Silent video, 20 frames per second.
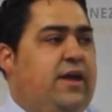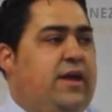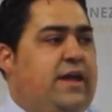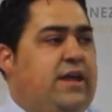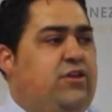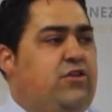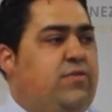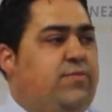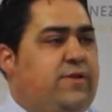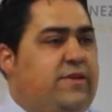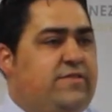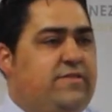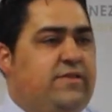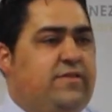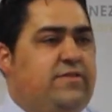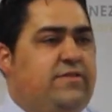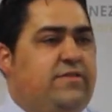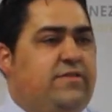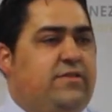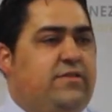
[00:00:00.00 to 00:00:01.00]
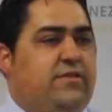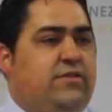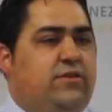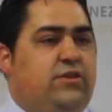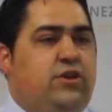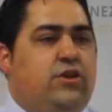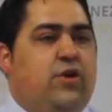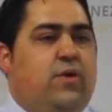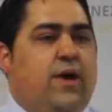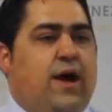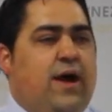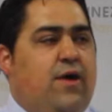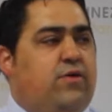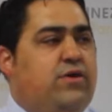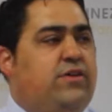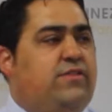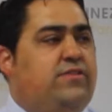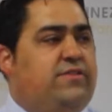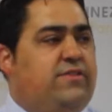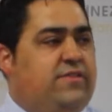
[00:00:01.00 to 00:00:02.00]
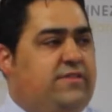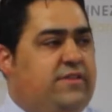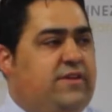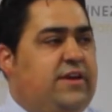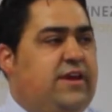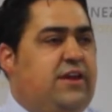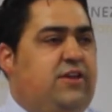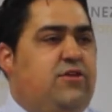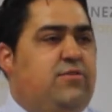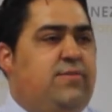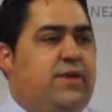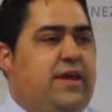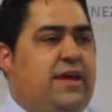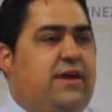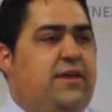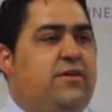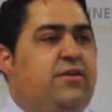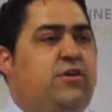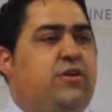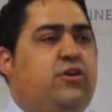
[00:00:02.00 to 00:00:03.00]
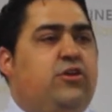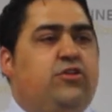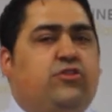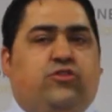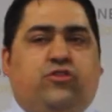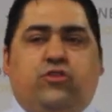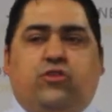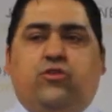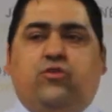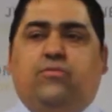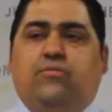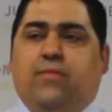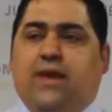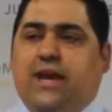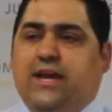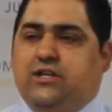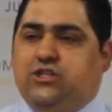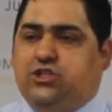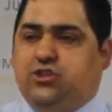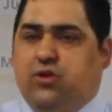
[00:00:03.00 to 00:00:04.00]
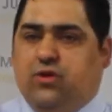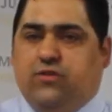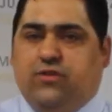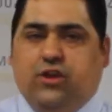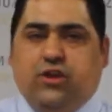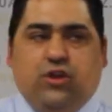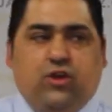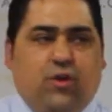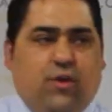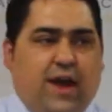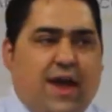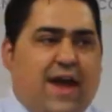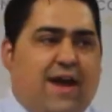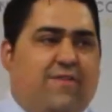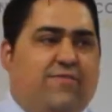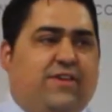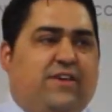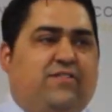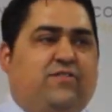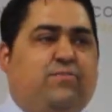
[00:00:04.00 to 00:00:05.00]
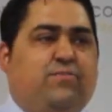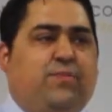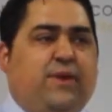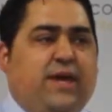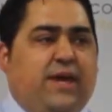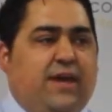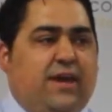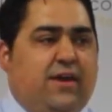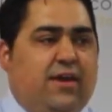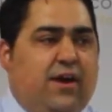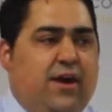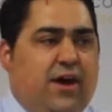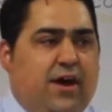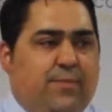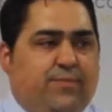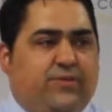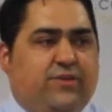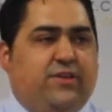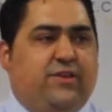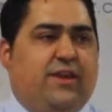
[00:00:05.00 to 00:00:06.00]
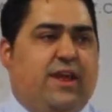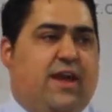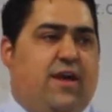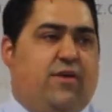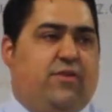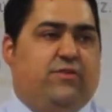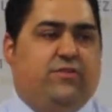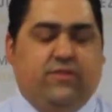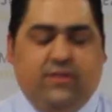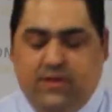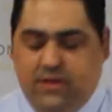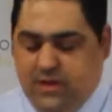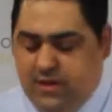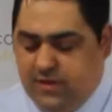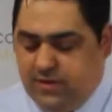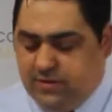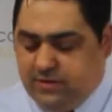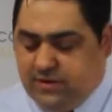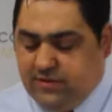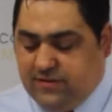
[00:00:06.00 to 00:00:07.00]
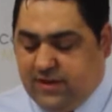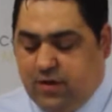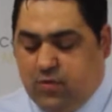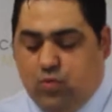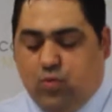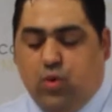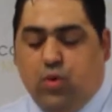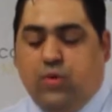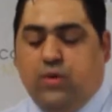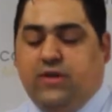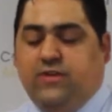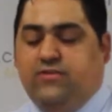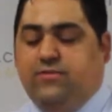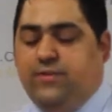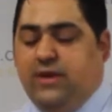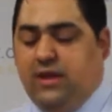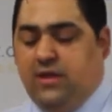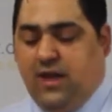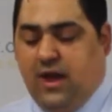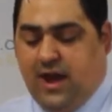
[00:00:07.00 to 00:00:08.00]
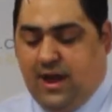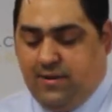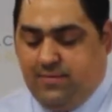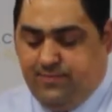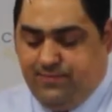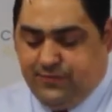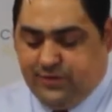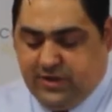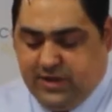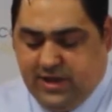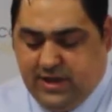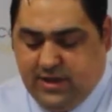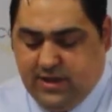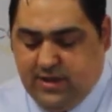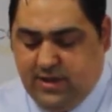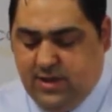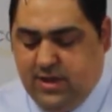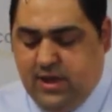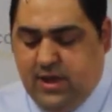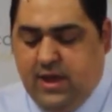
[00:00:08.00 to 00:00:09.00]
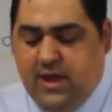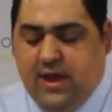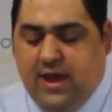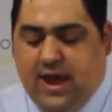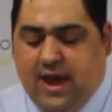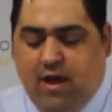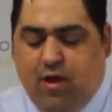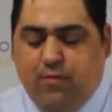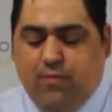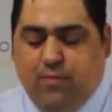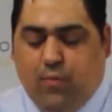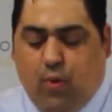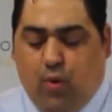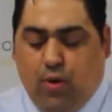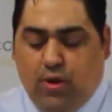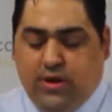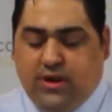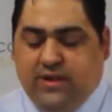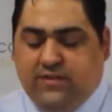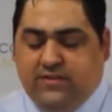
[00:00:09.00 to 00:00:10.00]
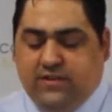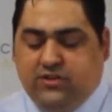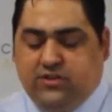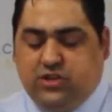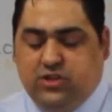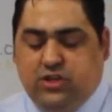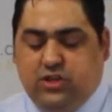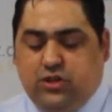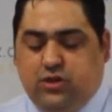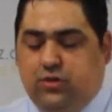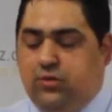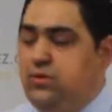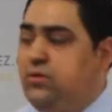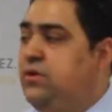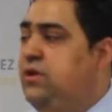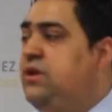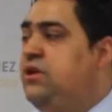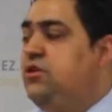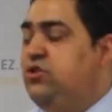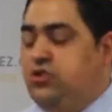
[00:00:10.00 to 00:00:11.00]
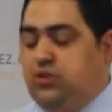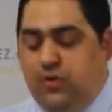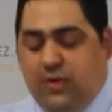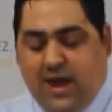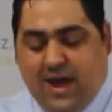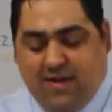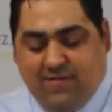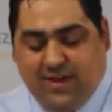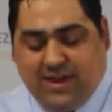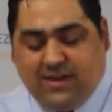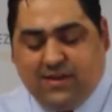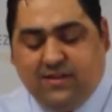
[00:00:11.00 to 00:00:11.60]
in your business? You know, how consistent can you be to make sure that you don't have these big ups and downs? Because that worries me a lot, okay? How important is it to you to have a